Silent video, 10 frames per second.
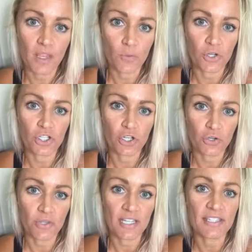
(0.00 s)
I want you to
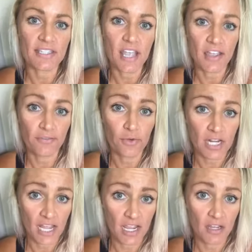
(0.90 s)
do this every
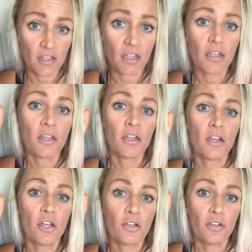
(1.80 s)
day
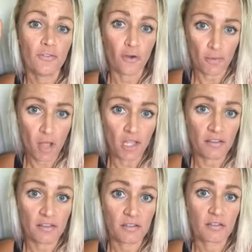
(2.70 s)
for a
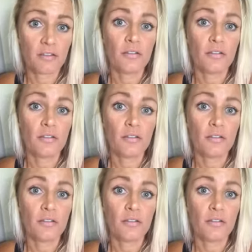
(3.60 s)
month.